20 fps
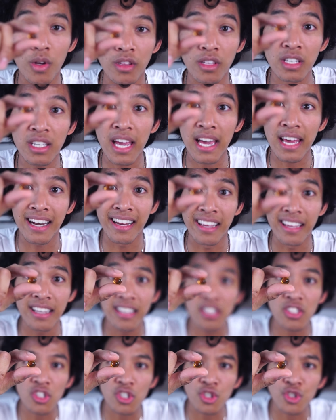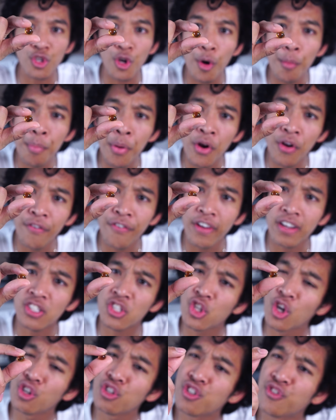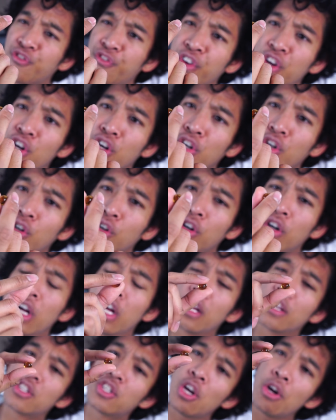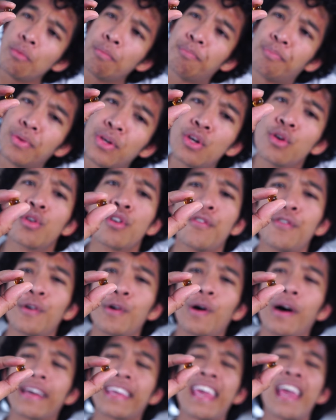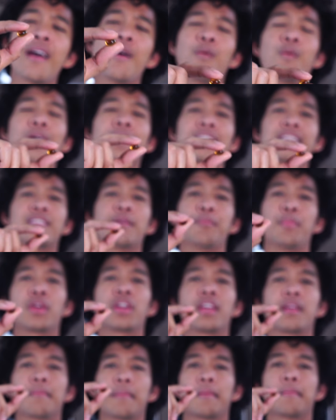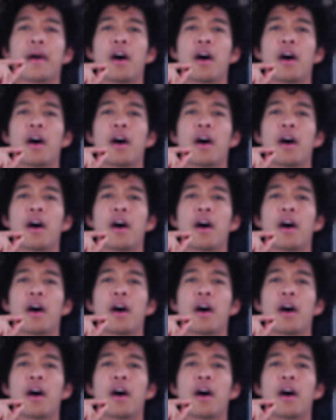one. Look at it. It is just so perfect, so spherical, so beautiful. I can't wait to put it in my